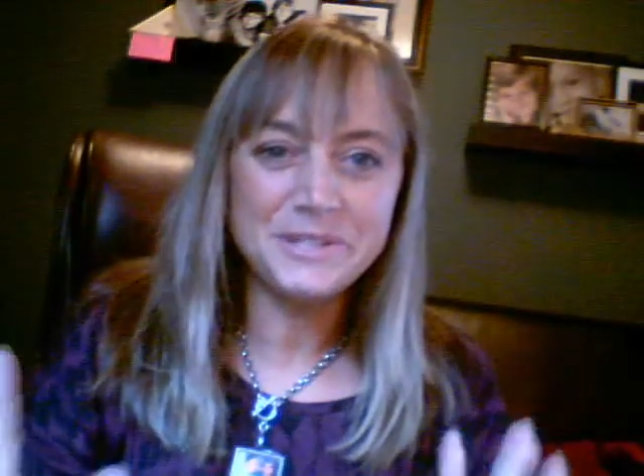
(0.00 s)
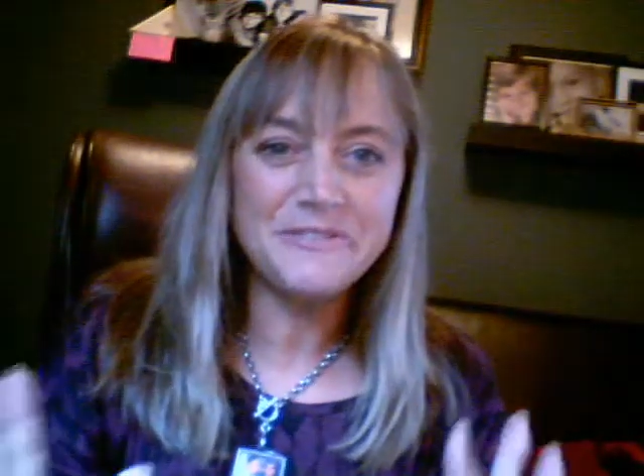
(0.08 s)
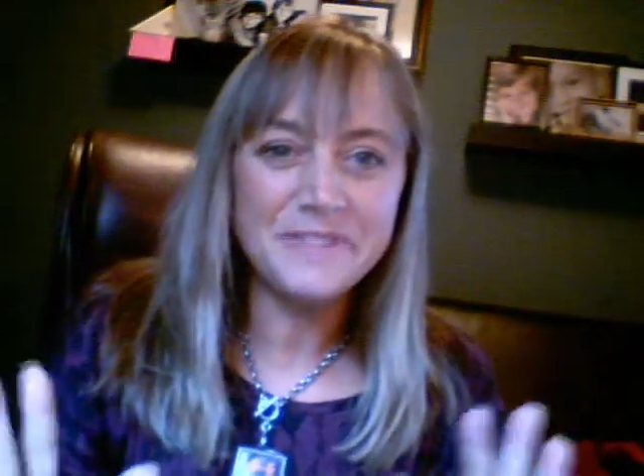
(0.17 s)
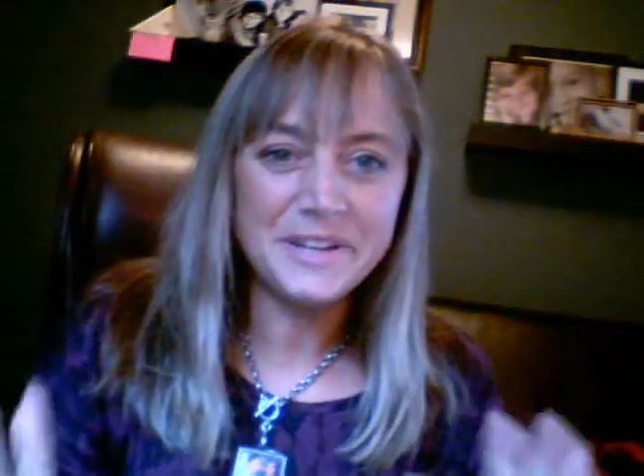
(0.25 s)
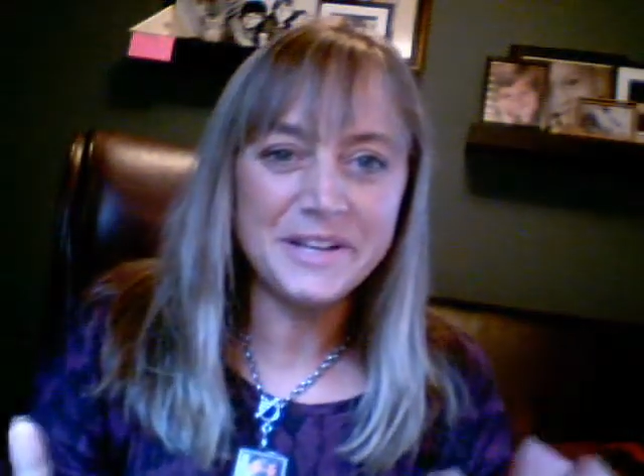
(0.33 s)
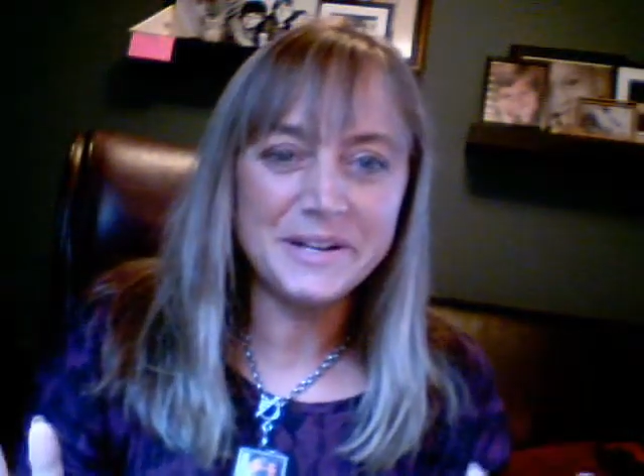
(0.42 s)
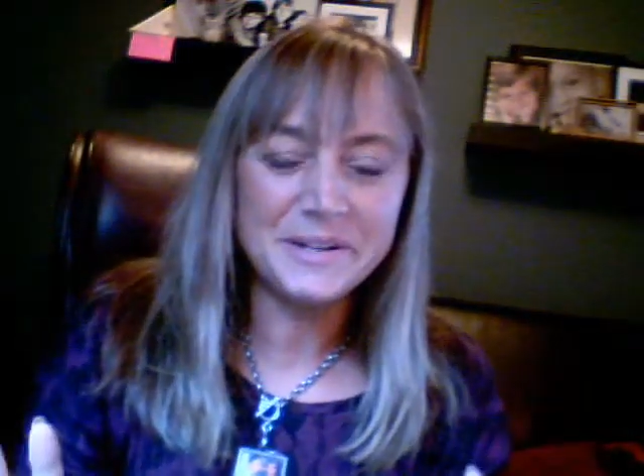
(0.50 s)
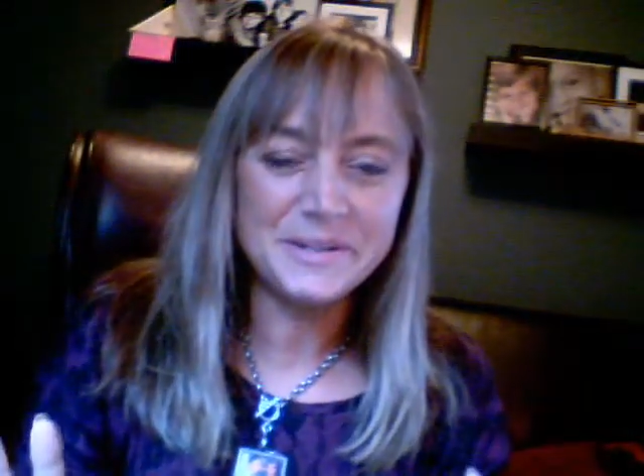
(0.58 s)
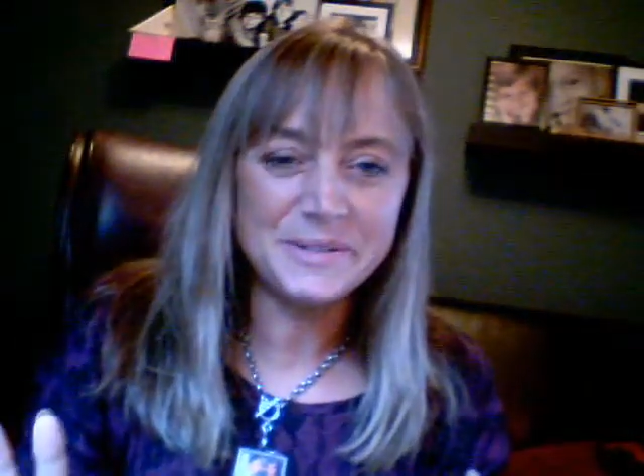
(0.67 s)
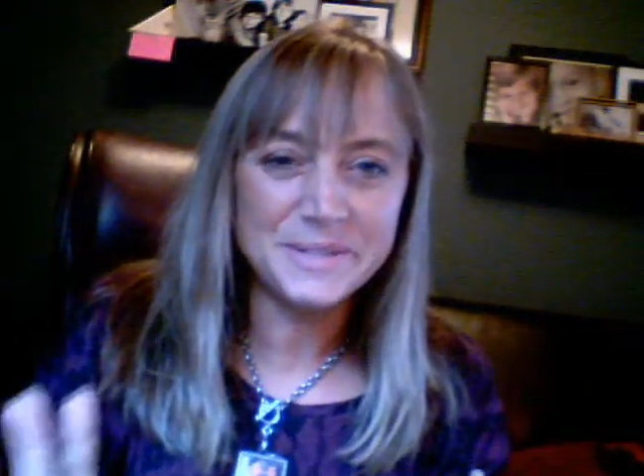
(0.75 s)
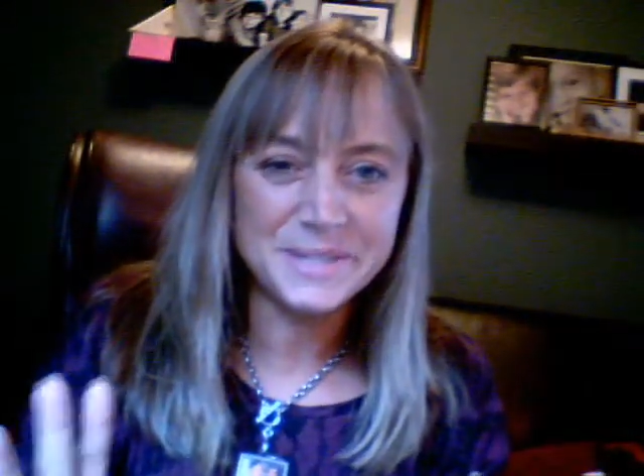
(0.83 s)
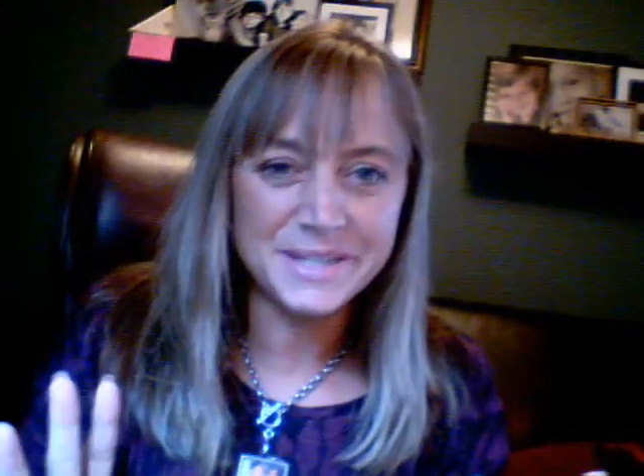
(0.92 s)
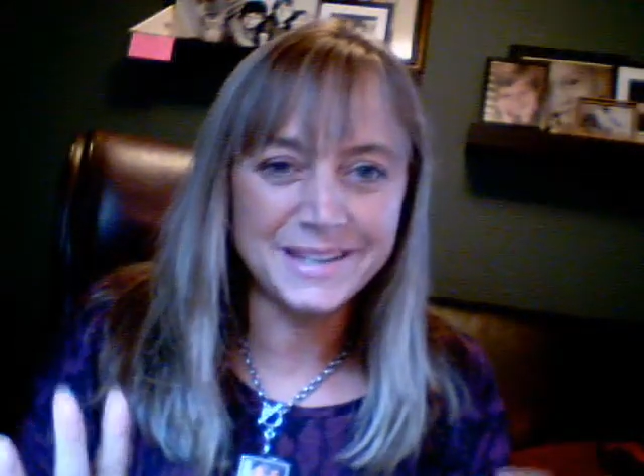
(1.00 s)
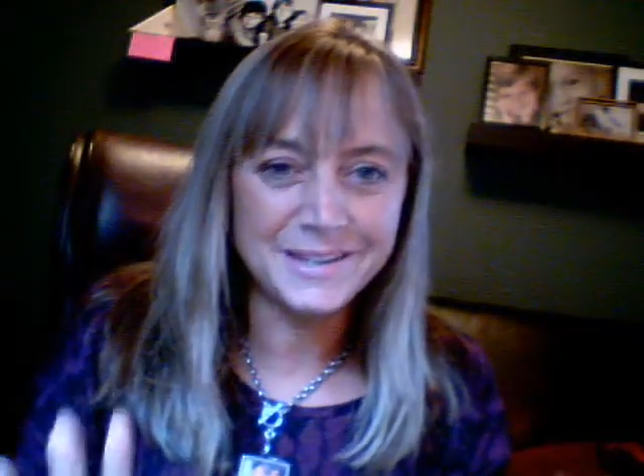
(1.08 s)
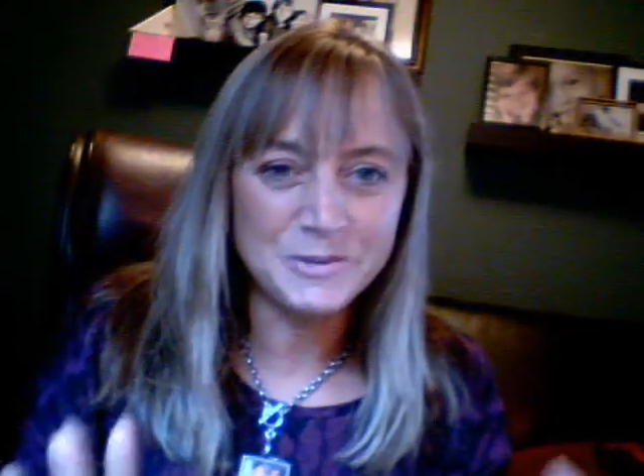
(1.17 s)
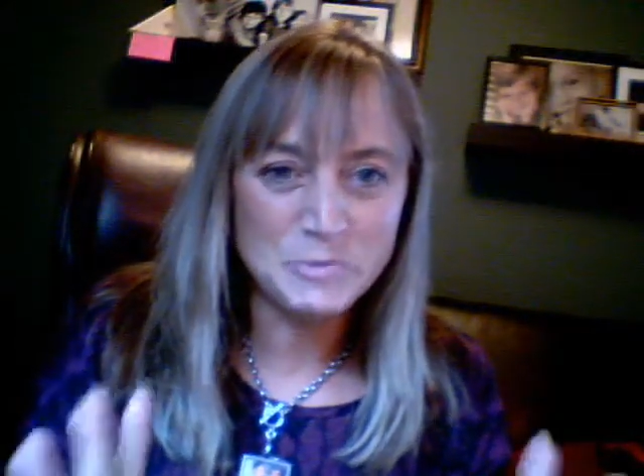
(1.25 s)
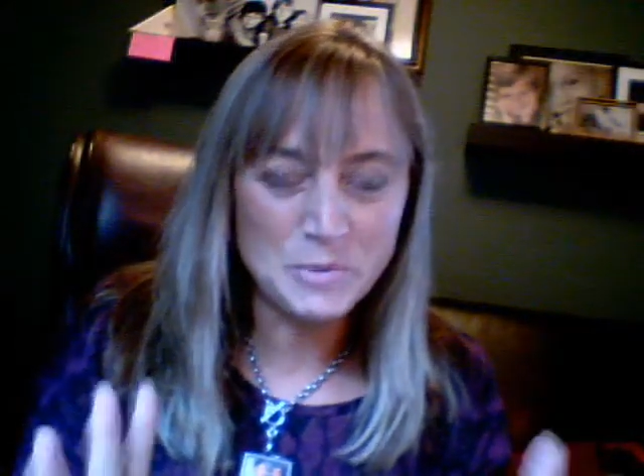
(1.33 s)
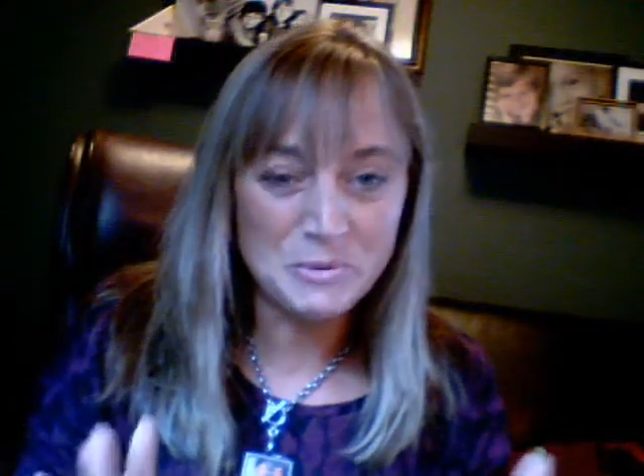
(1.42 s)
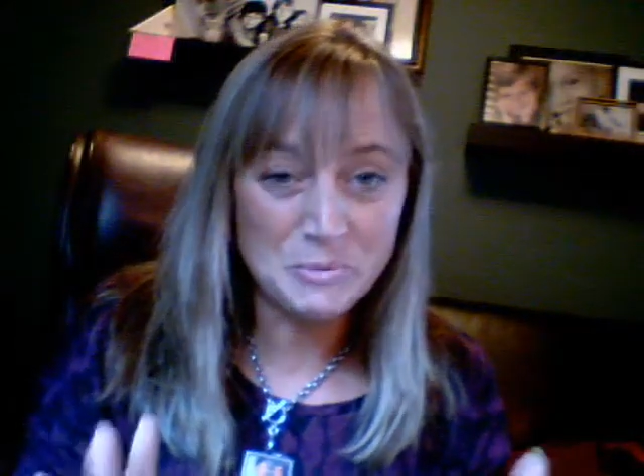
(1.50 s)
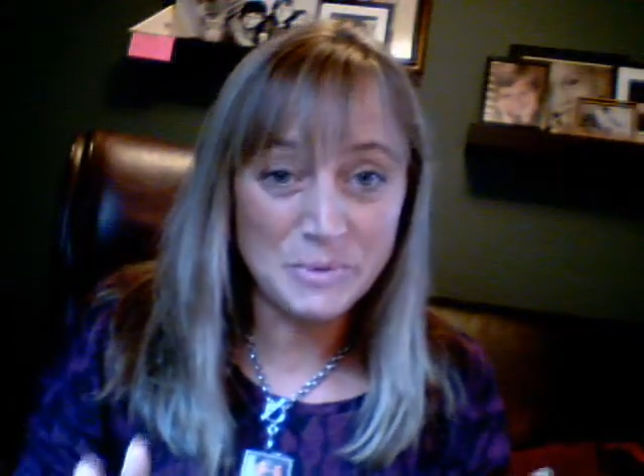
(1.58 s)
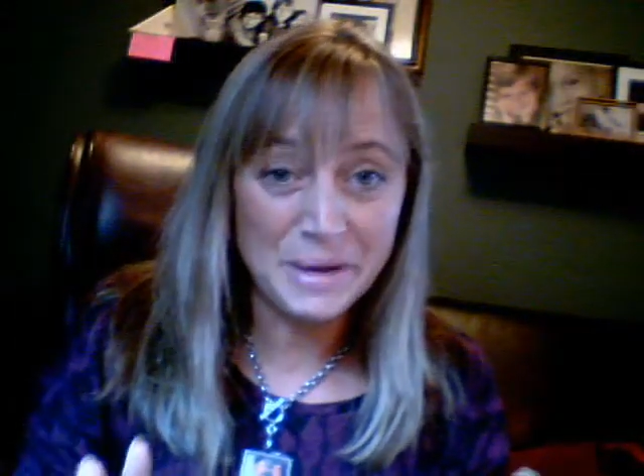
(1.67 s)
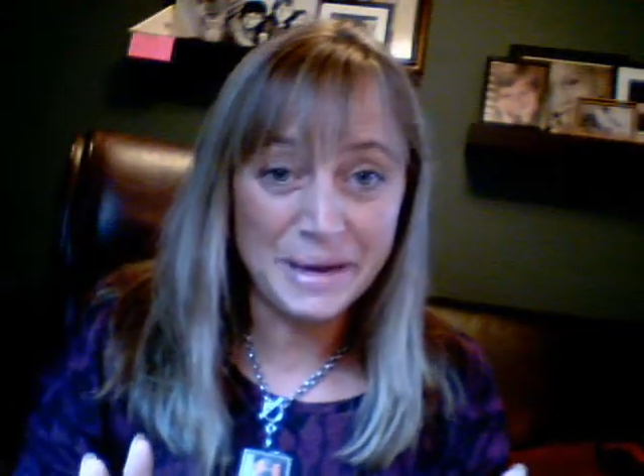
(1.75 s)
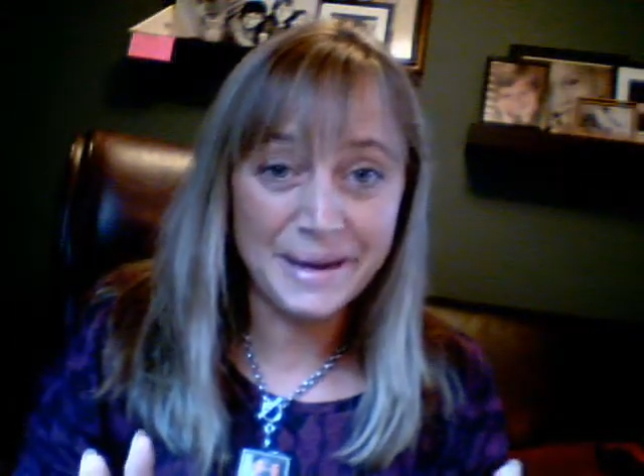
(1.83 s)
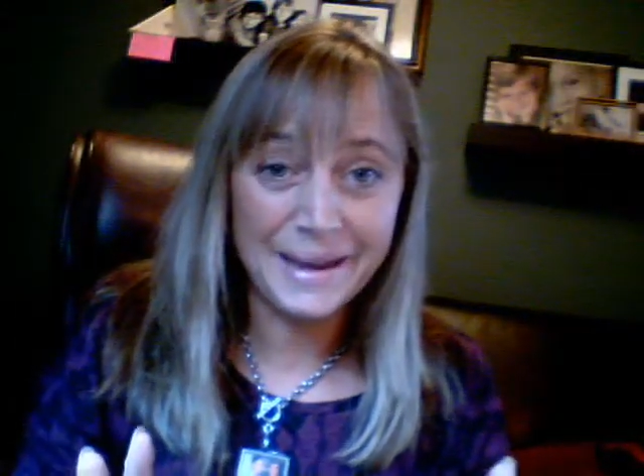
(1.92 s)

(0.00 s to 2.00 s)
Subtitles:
videos in 1 week,